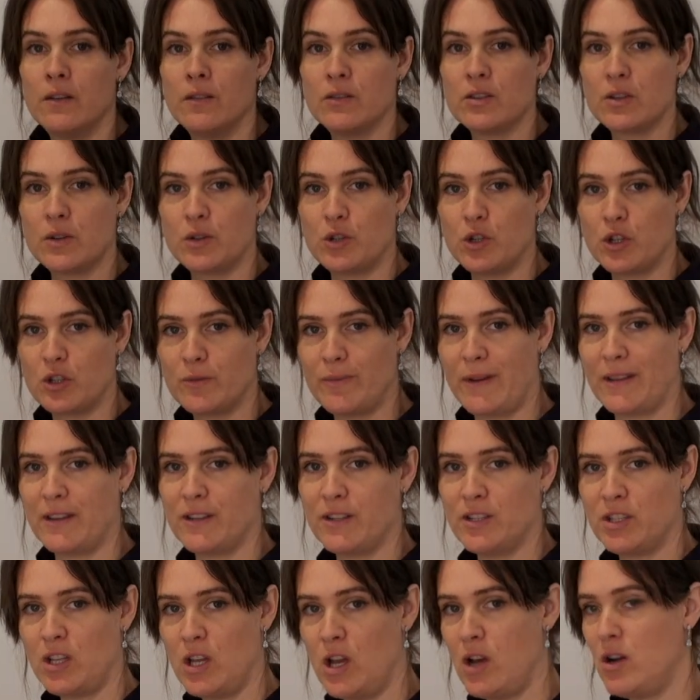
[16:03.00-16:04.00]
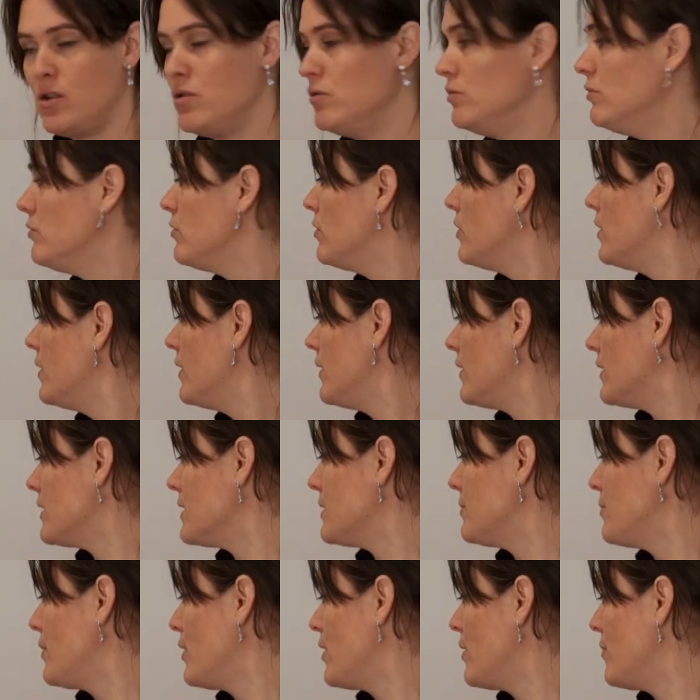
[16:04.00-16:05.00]
So we talked about the soul and the
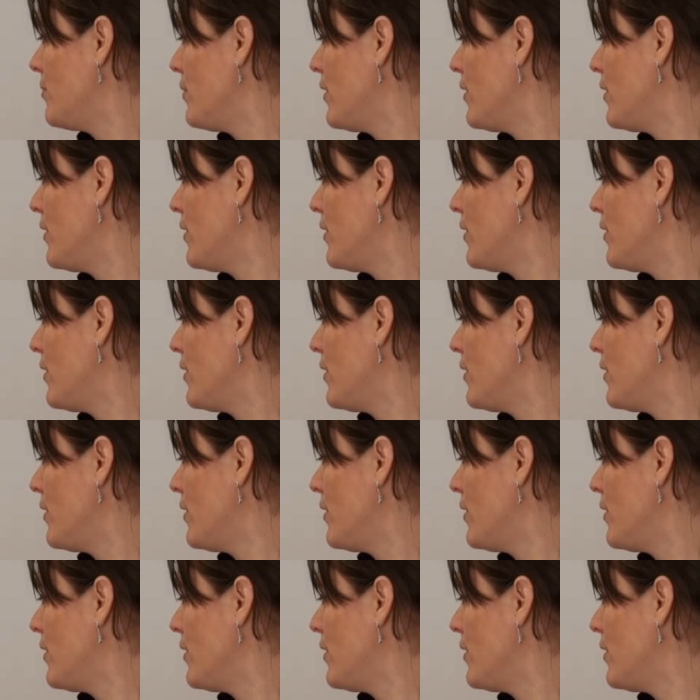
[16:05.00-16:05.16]
spirit